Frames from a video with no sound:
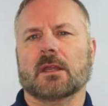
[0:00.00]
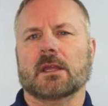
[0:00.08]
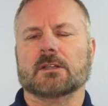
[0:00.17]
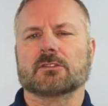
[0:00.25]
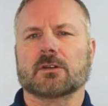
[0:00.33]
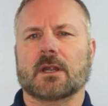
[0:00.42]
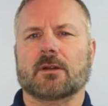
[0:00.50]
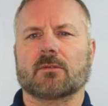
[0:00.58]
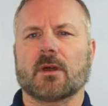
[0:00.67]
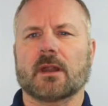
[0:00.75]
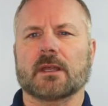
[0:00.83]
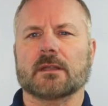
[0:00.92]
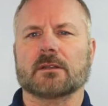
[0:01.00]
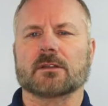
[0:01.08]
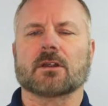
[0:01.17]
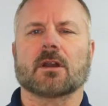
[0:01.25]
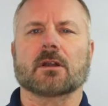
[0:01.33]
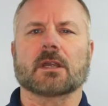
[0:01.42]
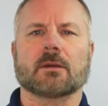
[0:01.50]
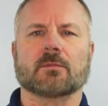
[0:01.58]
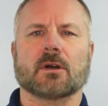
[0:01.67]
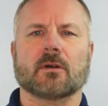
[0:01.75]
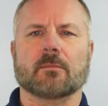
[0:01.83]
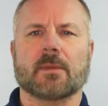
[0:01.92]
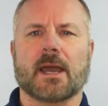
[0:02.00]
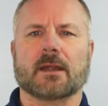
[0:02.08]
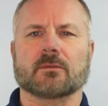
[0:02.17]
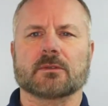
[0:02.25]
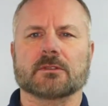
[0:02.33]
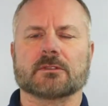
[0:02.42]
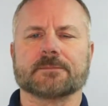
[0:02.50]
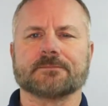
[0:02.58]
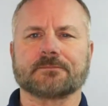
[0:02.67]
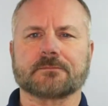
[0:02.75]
and tried to run it, the car kept going backwards.